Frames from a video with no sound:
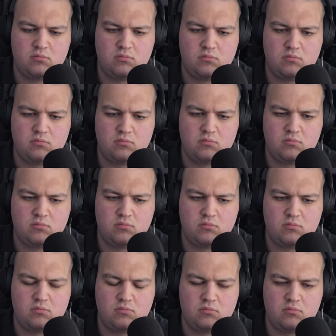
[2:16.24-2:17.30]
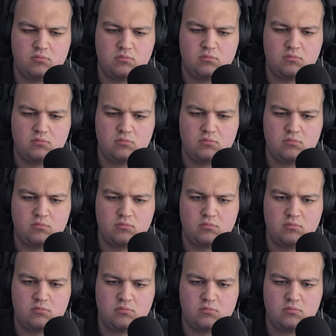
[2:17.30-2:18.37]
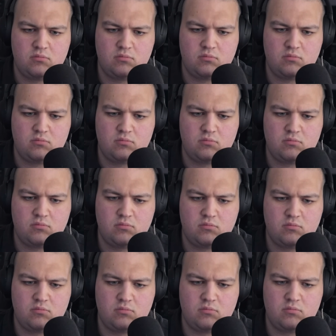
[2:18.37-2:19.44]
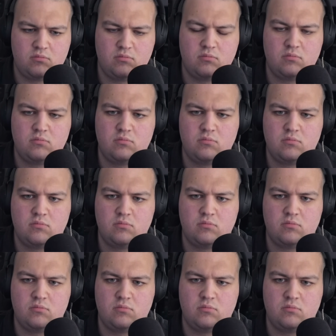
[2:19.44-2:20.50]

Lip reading: This person isn't speaking.